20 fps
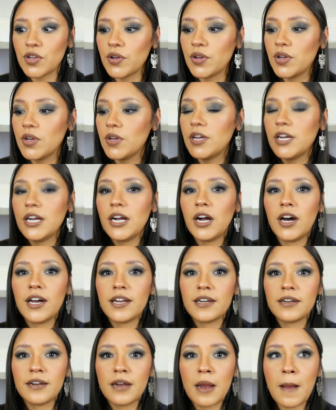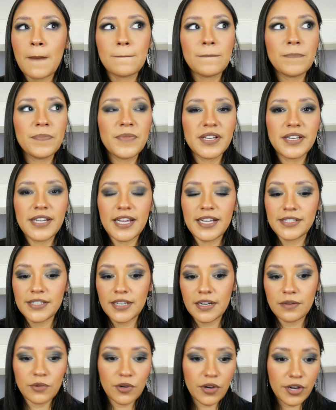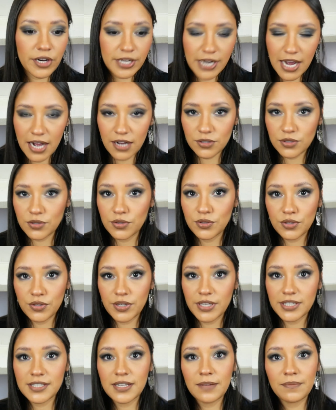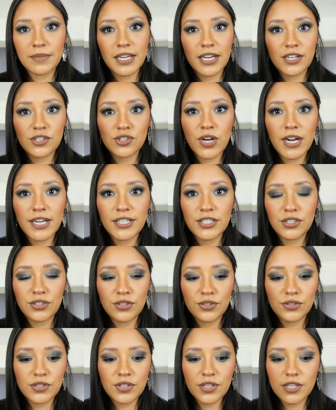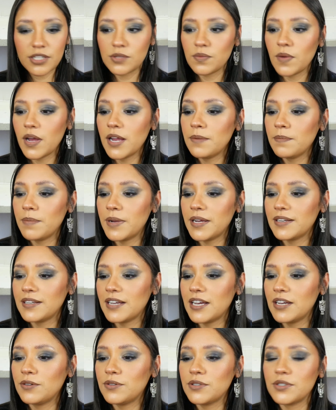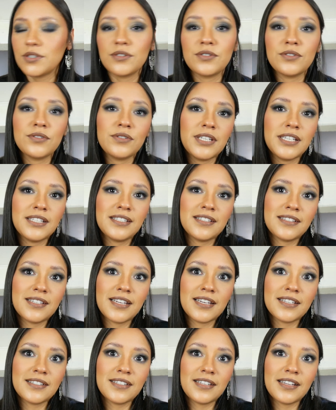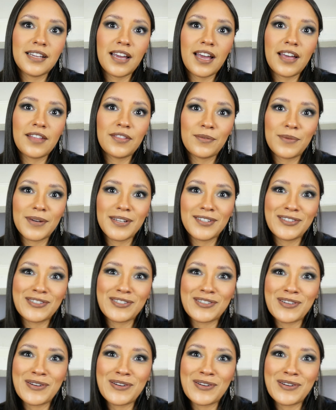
So on the days that I'm going out or doing something, I try to use this one, but I also do need to test the other one.